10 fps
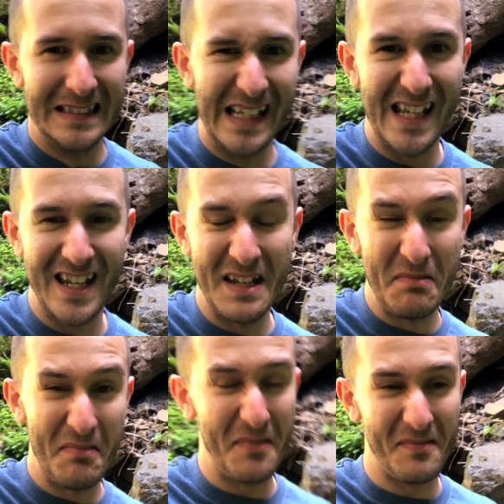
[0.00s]
in
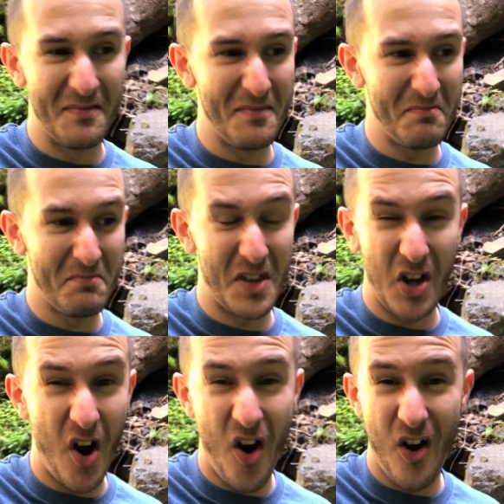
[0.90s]
the
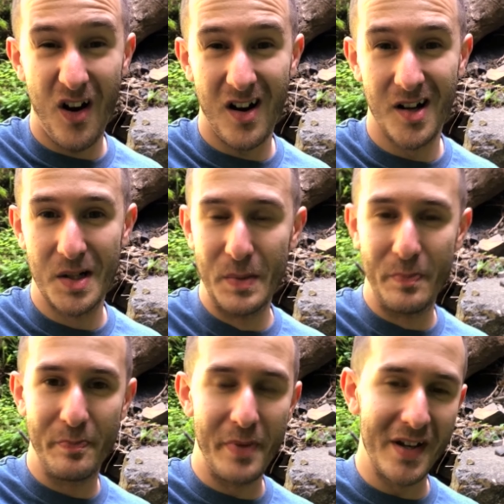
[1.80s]
car,
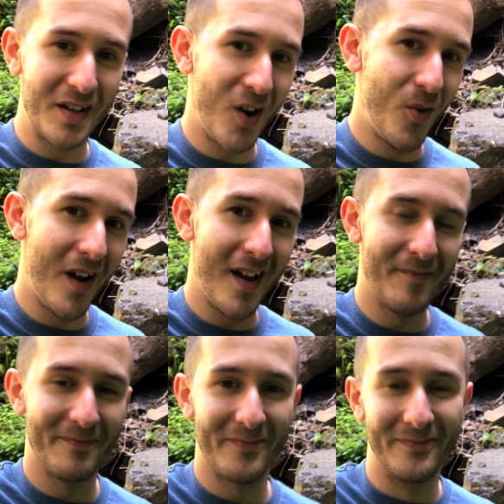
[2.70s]
but you know what?
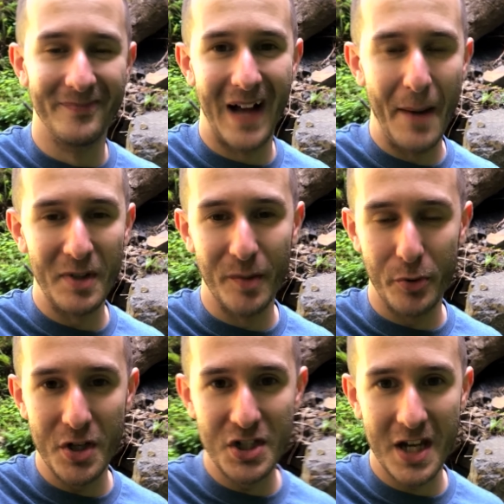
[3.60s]
I'm gonna
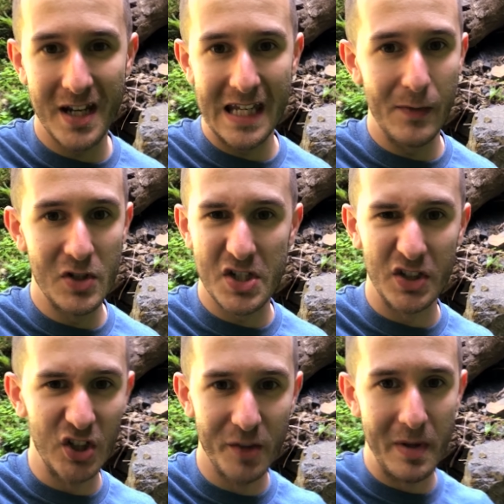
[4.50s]
appreciate it even just a
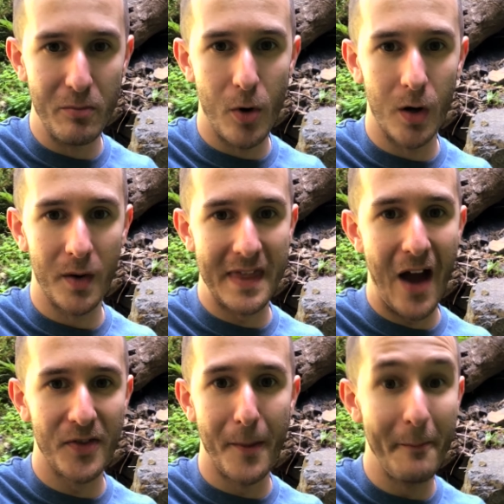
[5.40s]
little bit more
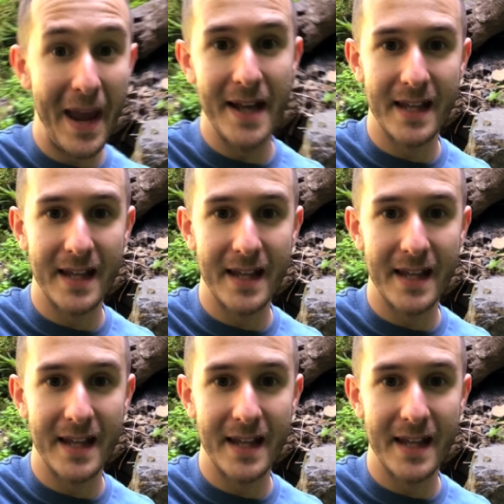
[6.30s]
without the main